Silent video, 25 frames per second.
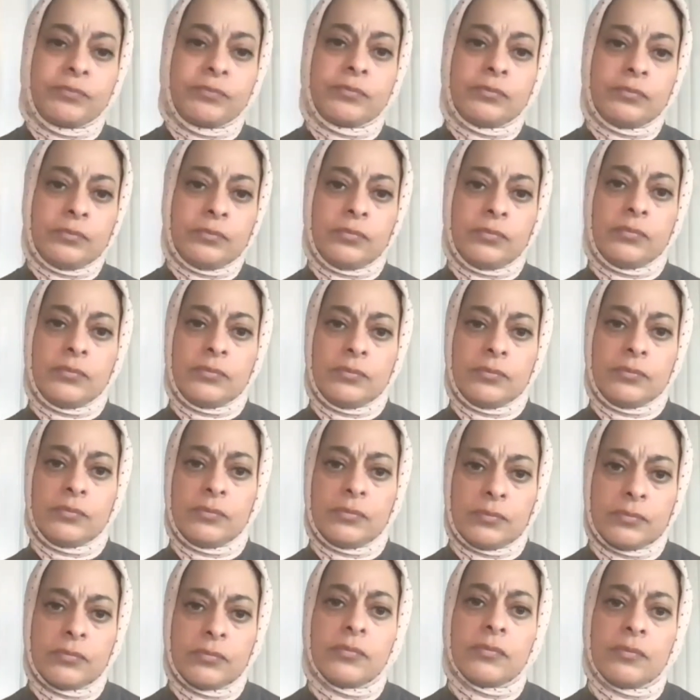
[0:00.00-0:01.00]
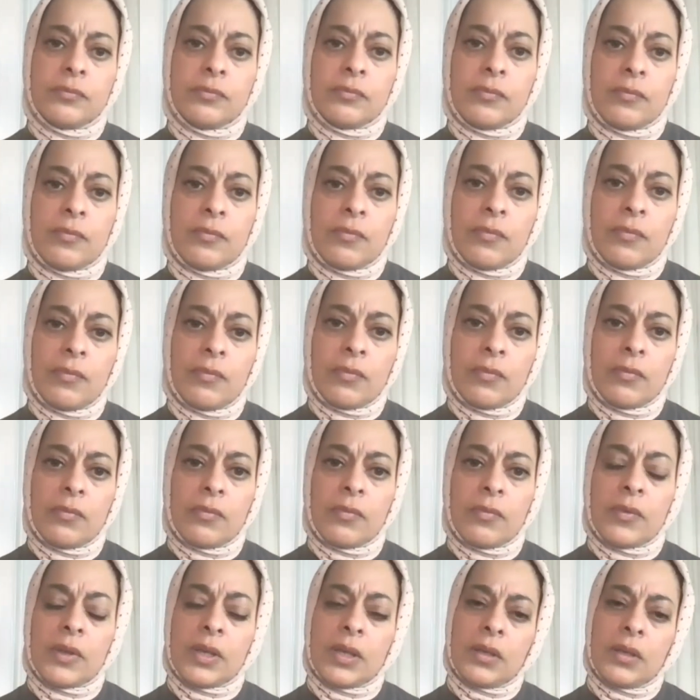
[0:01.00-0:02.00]
Yes.
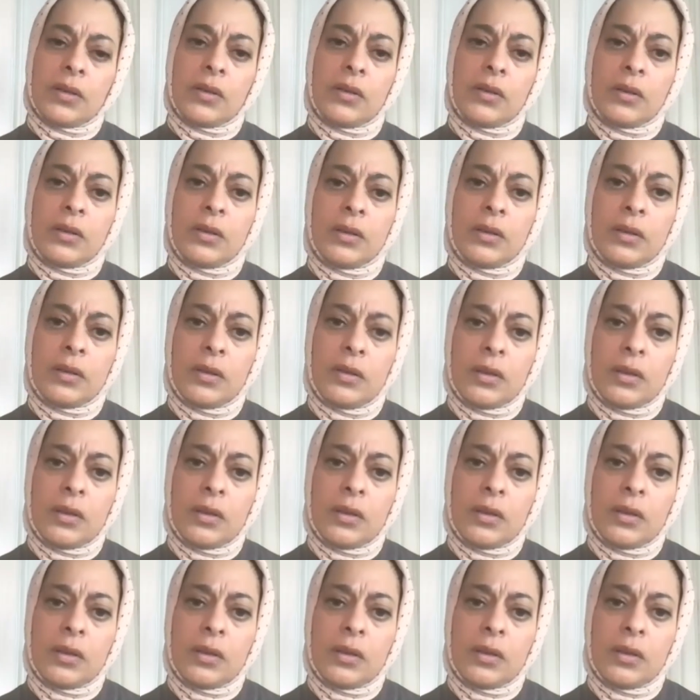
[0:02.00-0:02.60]
And it will